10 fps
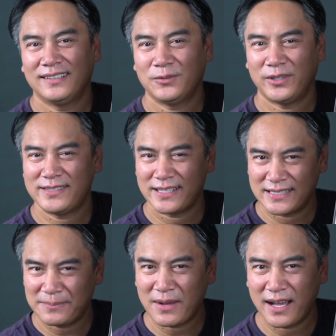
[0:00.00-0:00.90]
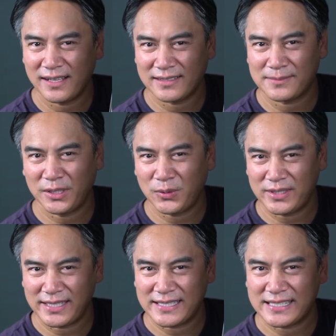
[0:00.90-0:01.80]
where 60 miles, between
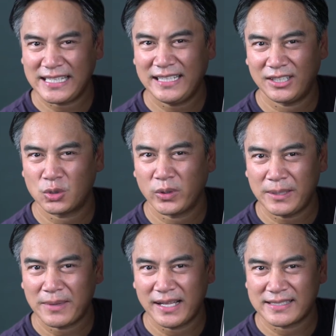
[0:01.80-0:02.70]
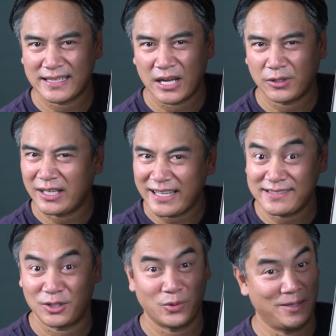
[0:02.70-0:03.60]
16 and 20 miles an hour, or less
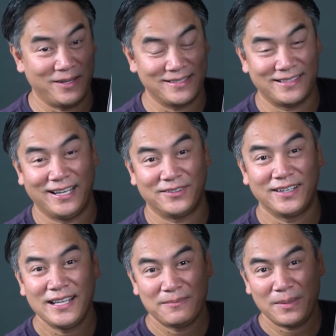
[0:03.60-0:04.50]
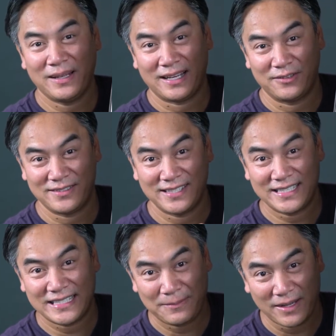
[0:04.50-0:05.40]
than 20 miles an hour, maybe like around
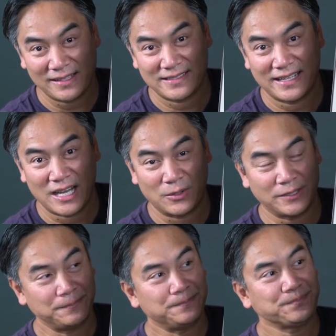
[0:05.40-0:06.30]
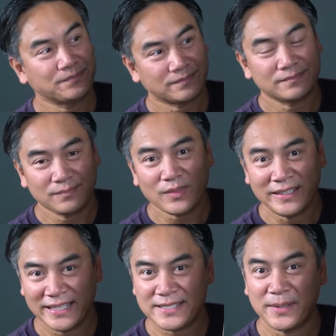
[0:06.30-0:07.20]
16 miles an hour, that's